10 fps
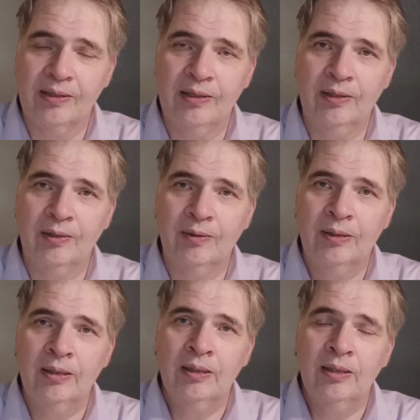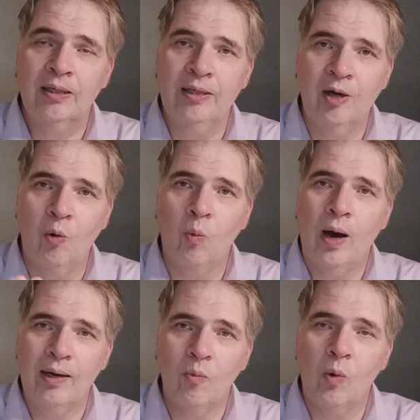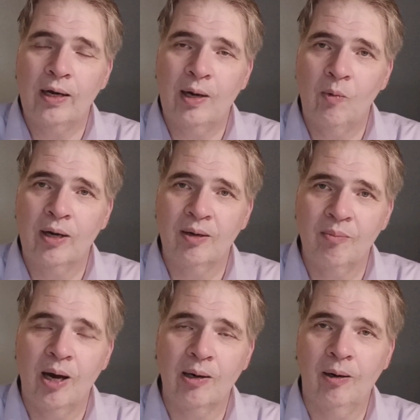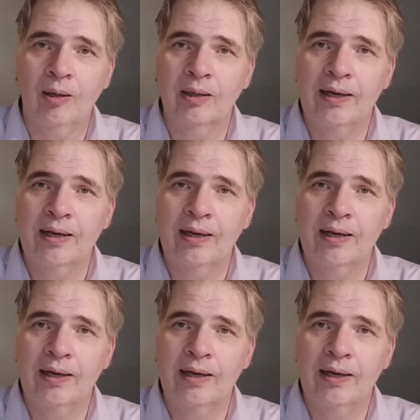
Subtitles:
what I want to model.